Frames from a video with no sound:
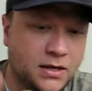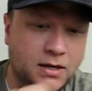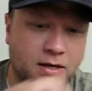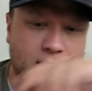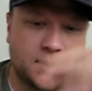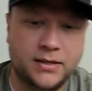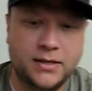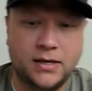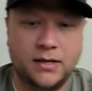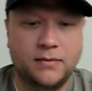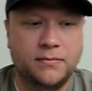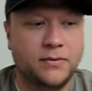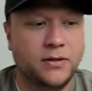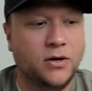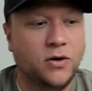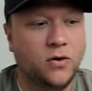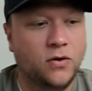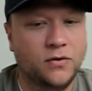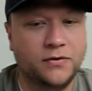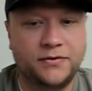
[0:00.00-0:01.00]
And then the
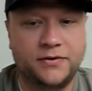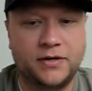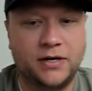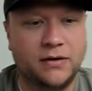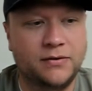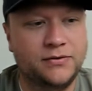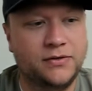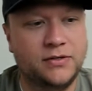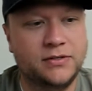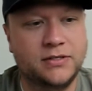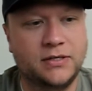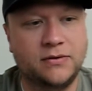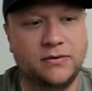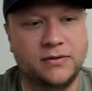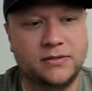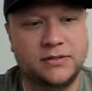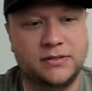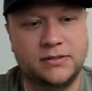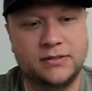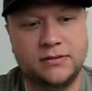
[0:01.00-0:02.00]
holster I was using,
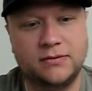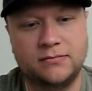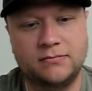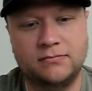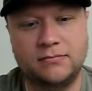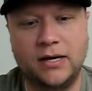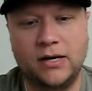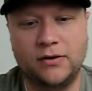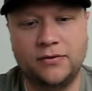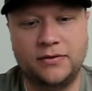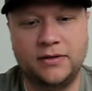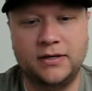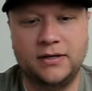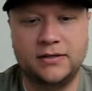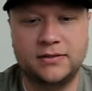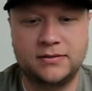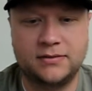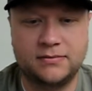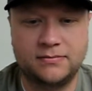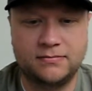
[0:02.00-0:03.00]
which I don't think
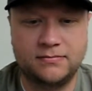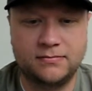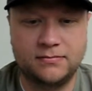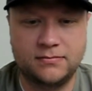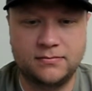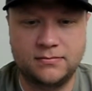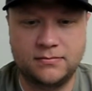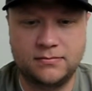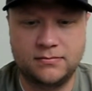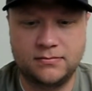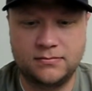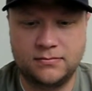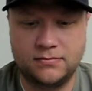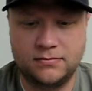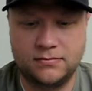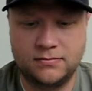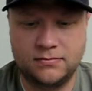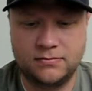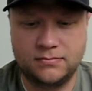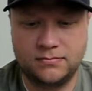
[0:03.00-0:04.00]
is
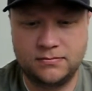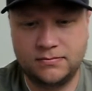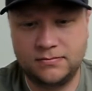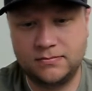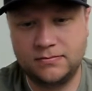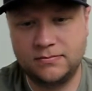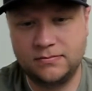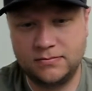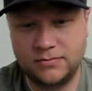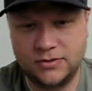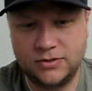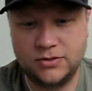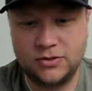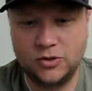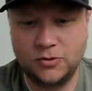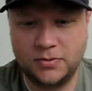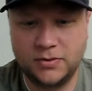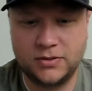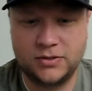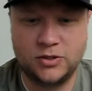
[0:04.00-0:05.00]

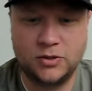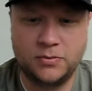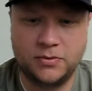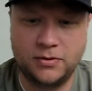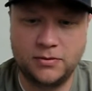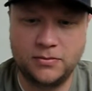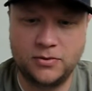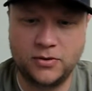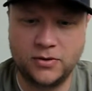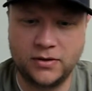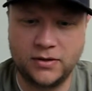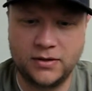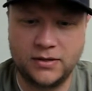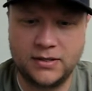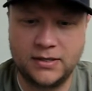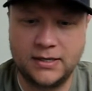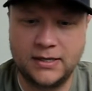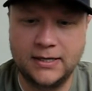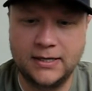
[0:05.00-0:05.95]
super important.